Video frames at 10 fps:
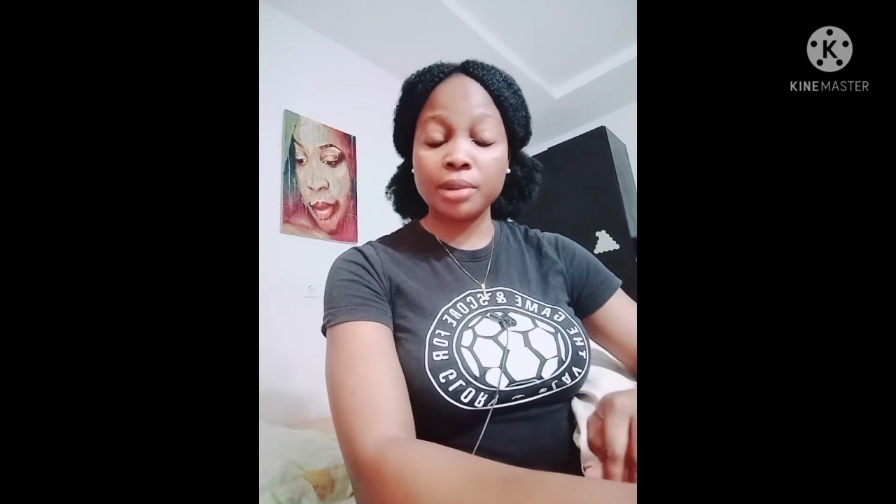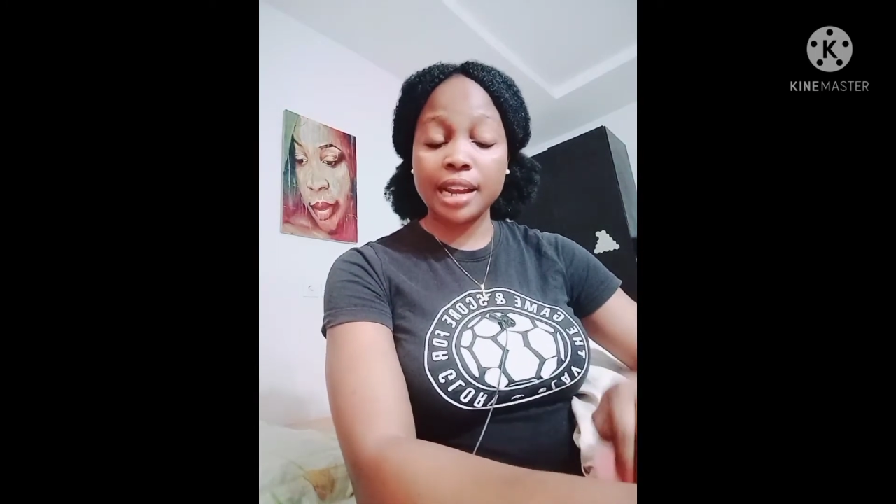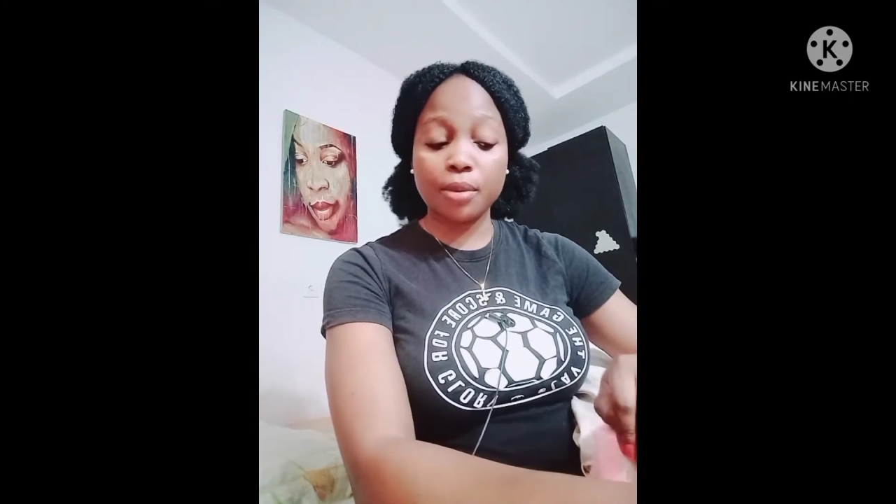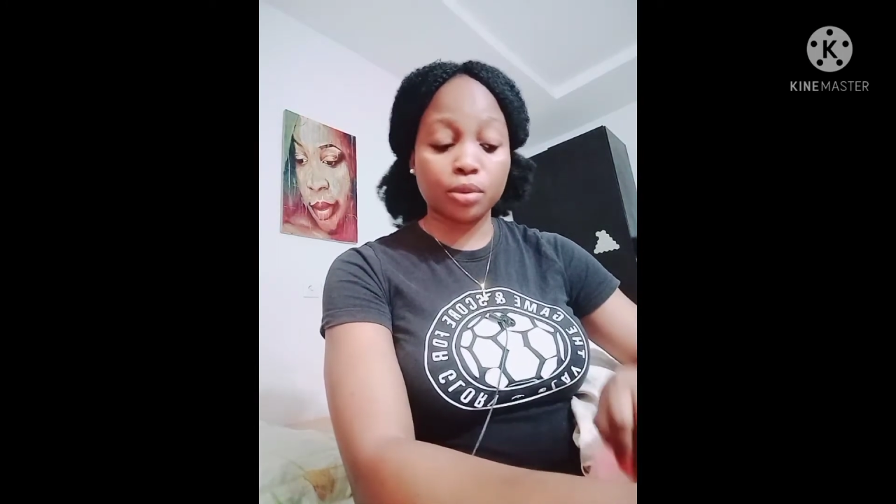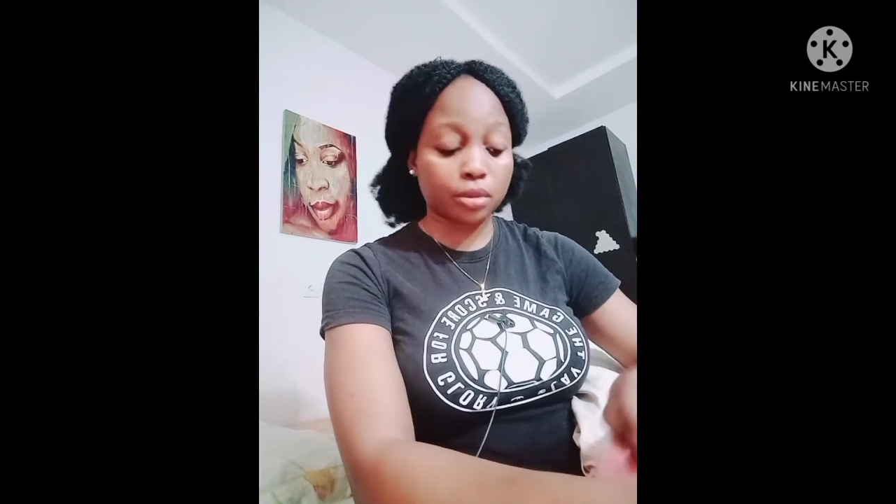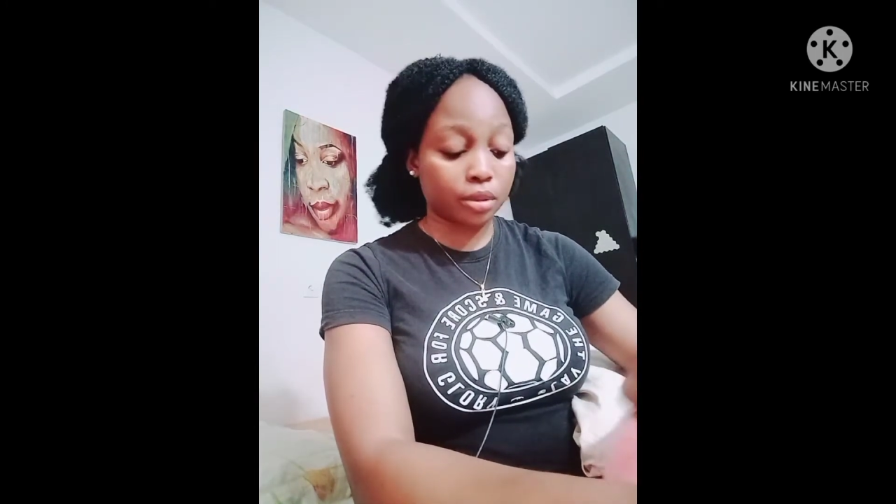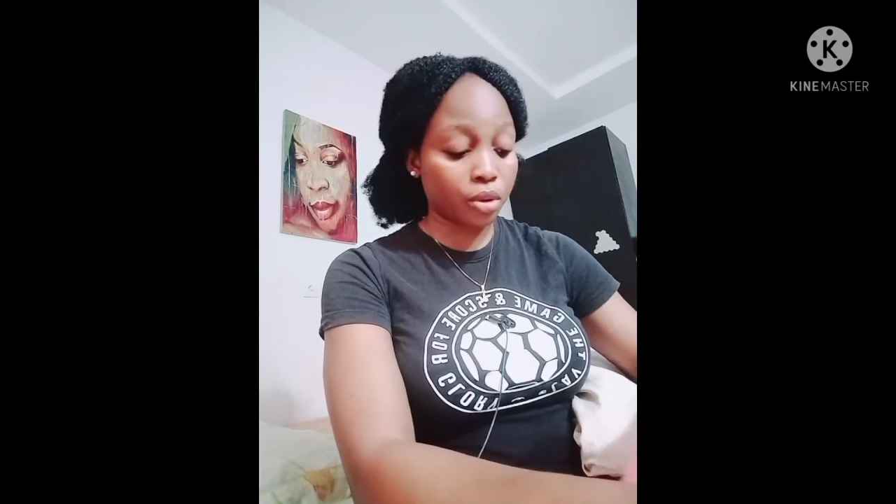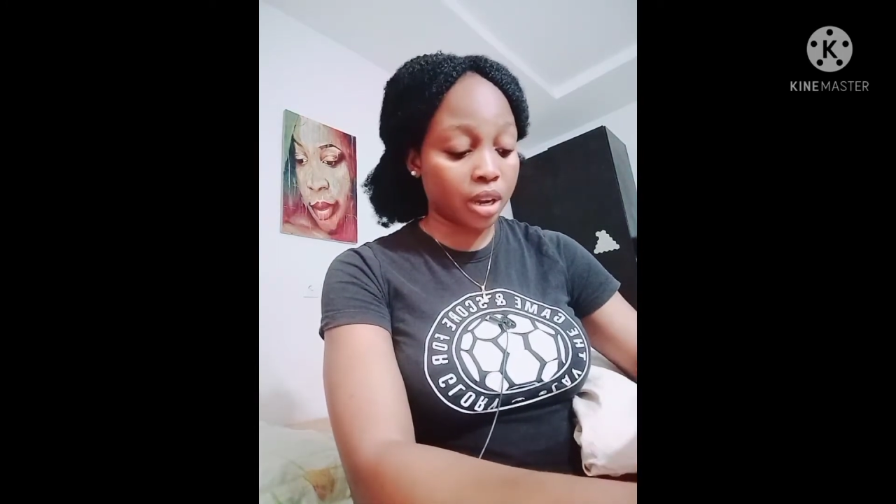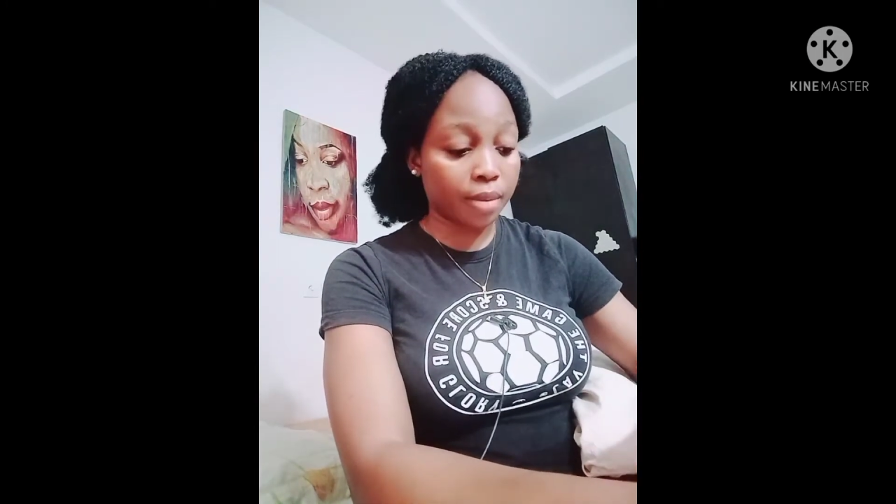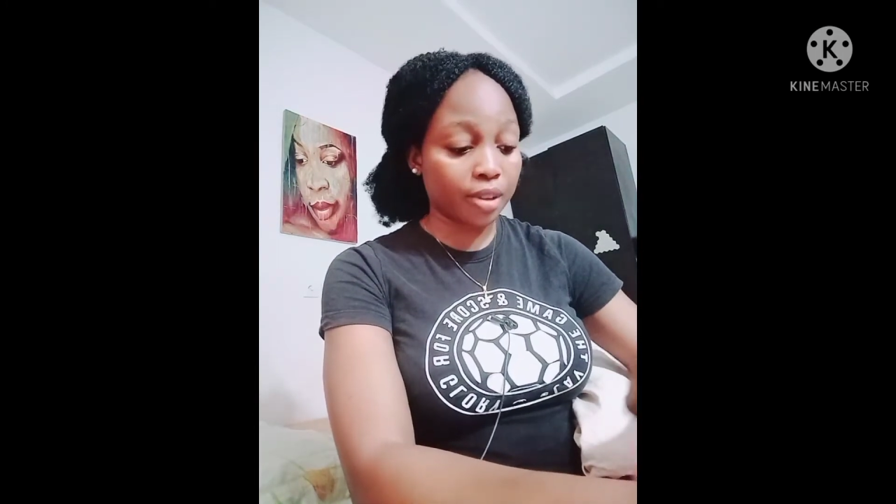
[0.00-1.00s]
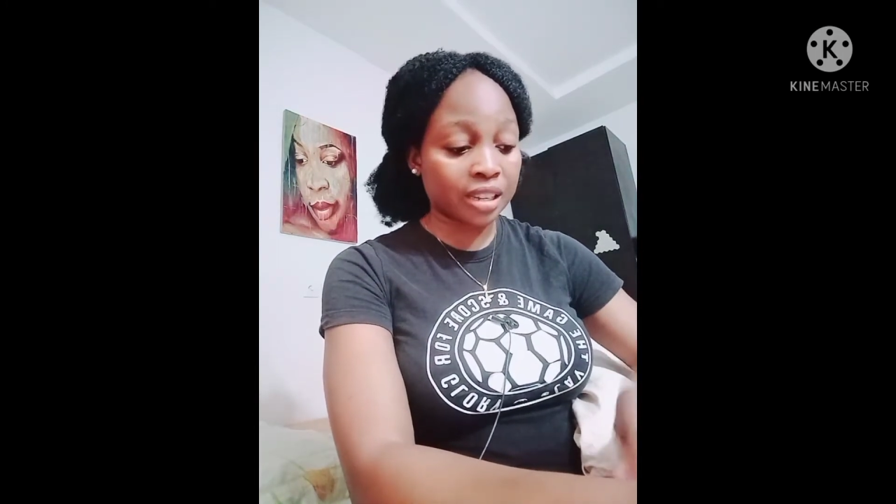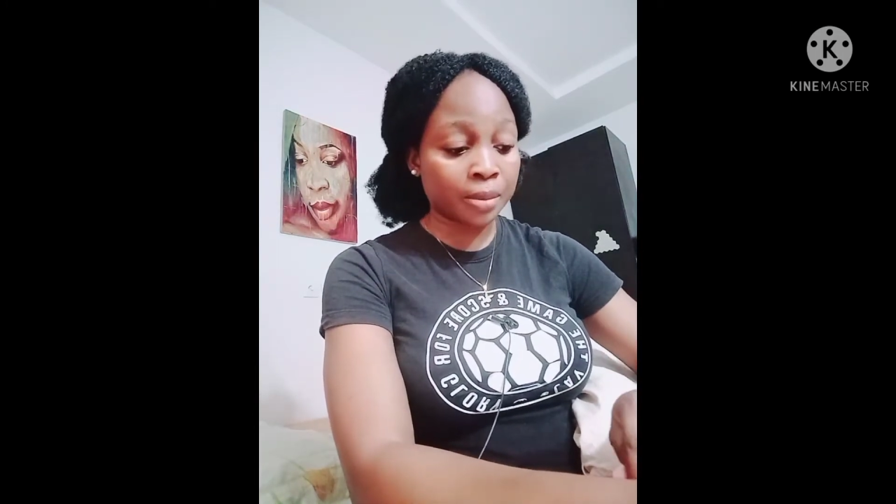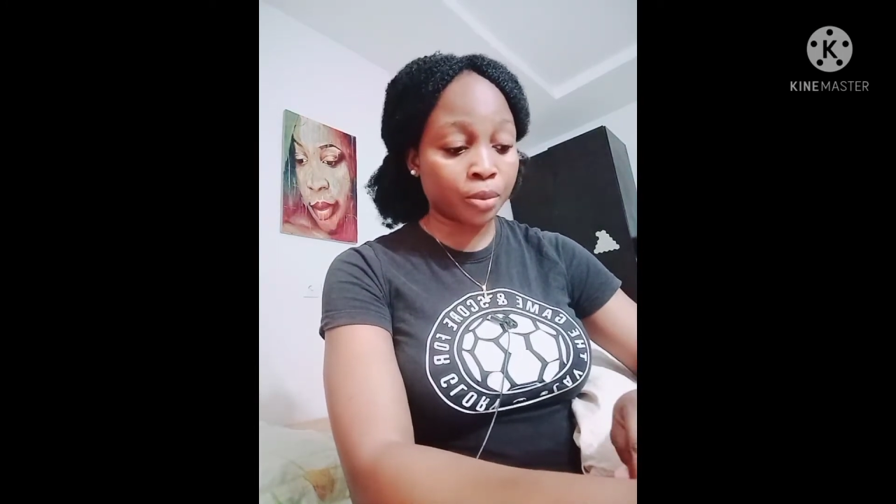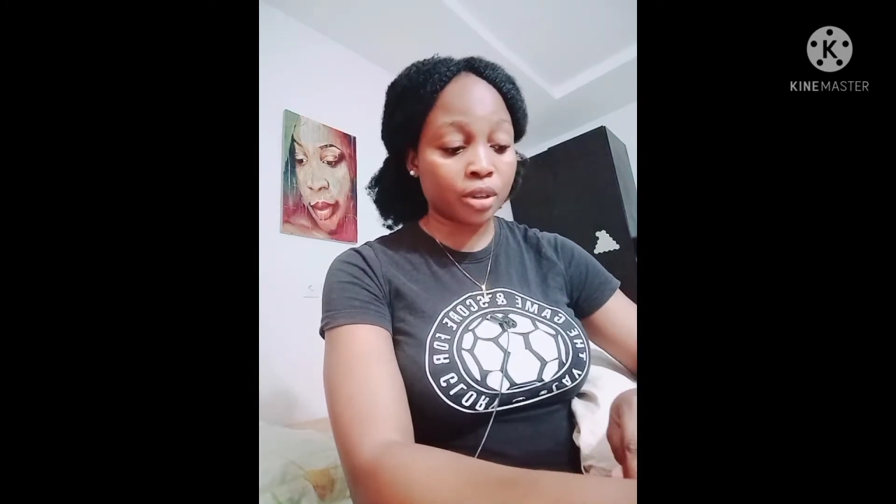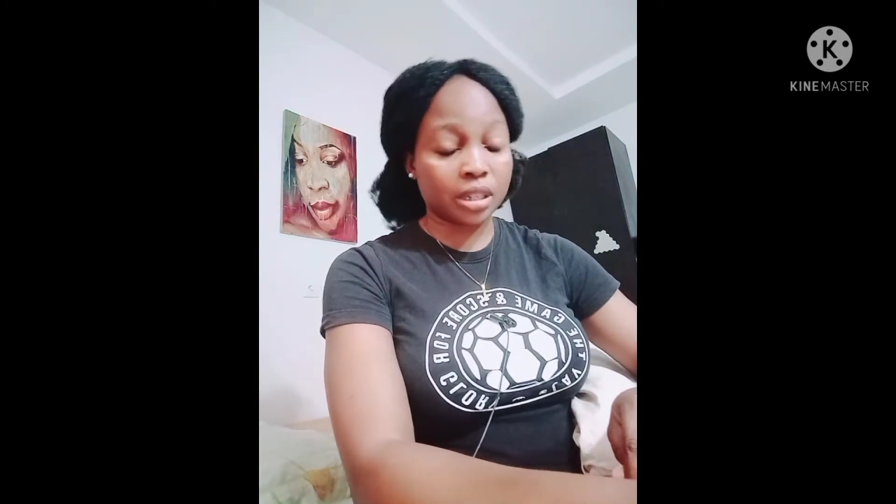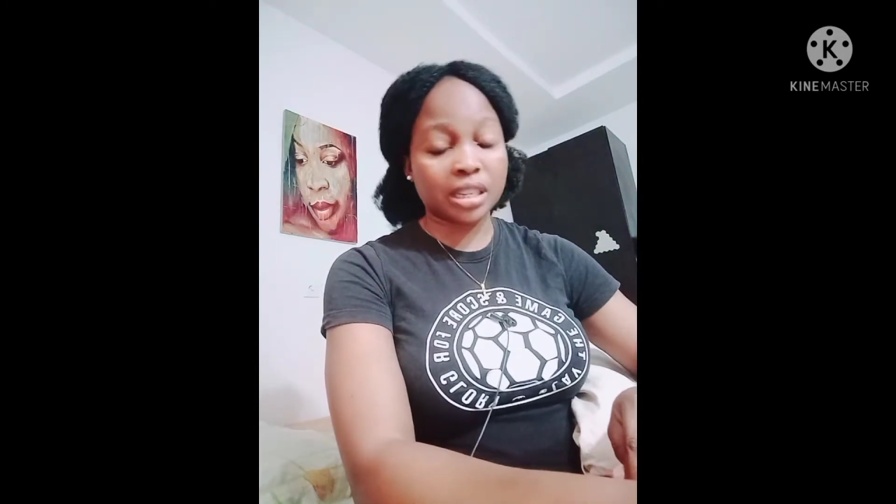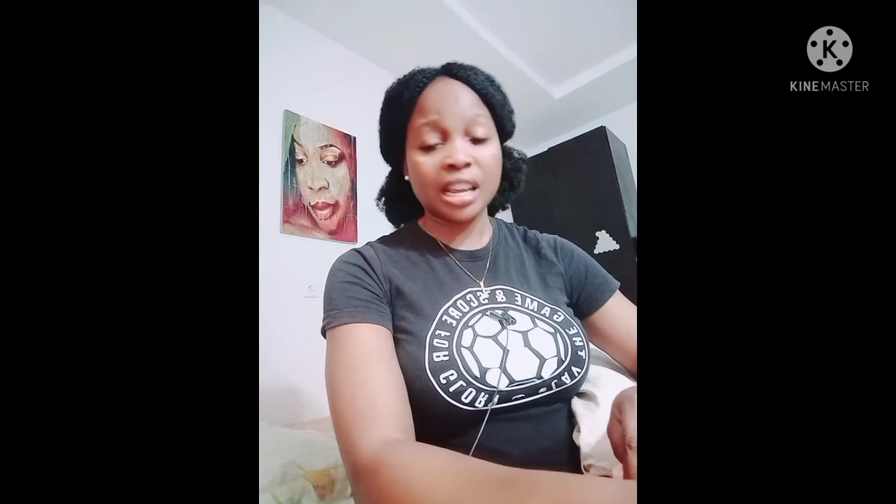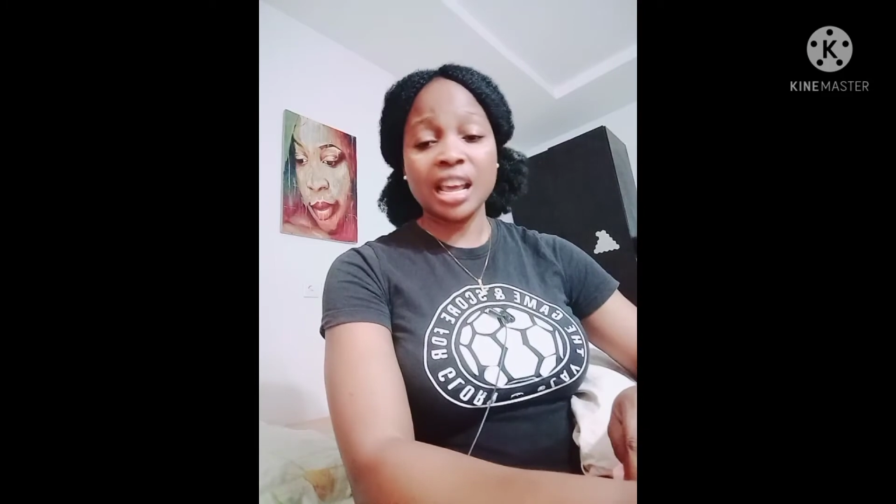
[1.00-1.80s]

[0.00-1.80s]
when I was talking about skin polish,